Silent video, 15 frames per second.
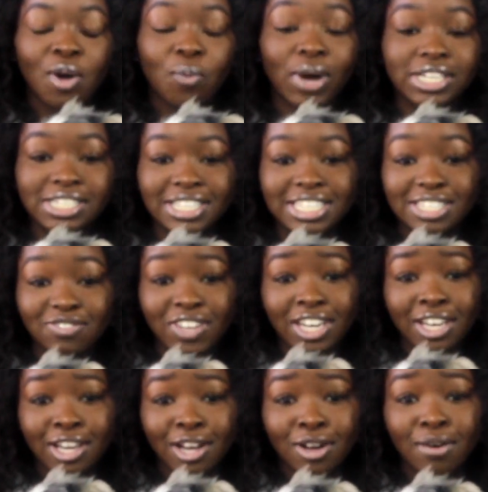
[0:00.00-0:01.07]
watching this
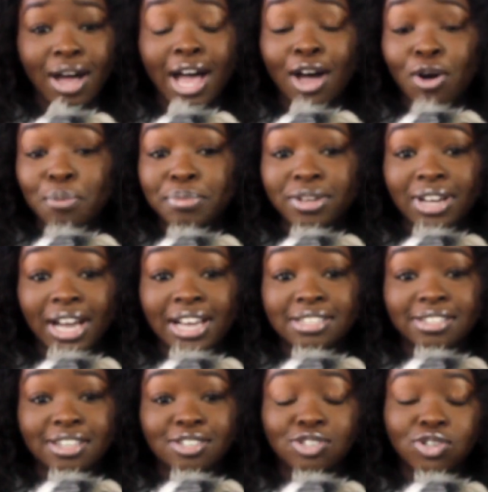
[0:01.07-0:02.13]
video. I hope you
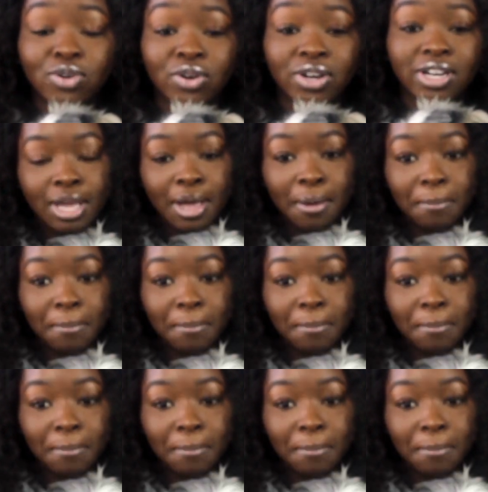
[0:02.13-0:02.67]
guys enjoy.